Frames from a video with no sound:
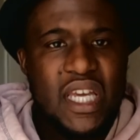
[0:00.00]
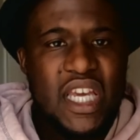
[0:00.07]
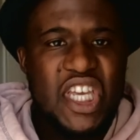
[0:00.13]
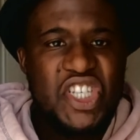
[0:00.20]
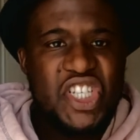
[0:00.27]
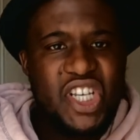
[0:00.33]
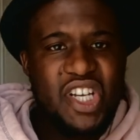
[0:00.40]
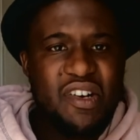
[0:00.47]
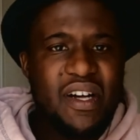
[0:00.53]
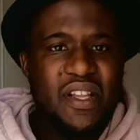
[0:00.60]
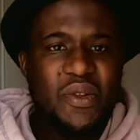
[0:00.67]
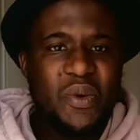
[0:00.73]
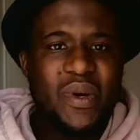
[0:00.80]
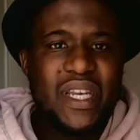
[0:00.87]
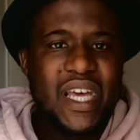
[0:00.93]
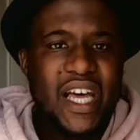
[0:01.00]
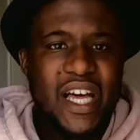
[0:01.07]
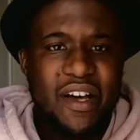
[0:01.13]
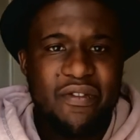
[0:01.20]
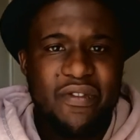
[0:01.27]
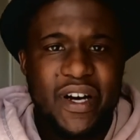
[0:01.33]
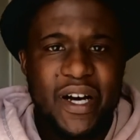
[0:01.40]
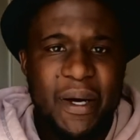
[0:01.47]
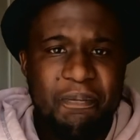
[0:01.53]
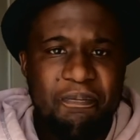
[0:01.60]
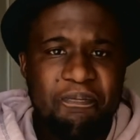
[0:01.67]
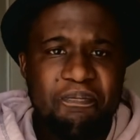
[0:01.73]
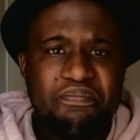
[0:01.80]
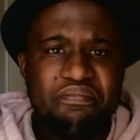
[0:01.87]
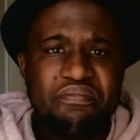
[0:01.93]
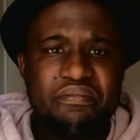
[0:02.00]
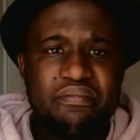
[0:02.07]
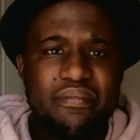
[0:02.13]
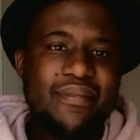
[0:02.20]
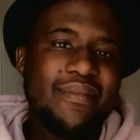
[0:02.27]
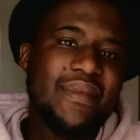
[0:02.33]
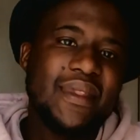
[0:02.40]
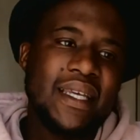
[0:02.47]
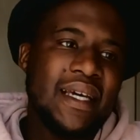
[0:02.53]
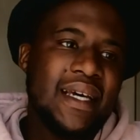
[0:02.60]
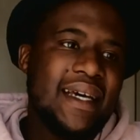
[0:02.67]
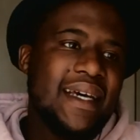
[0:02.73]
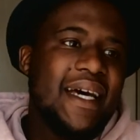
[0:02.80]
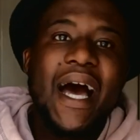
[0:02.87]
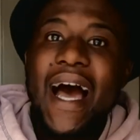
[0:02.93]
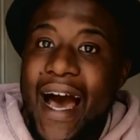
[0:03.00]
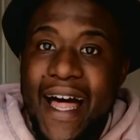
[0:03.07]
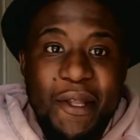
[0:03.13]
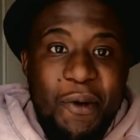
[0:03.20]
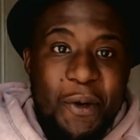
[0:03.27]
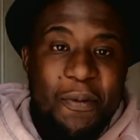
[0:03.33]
in general, they won't have other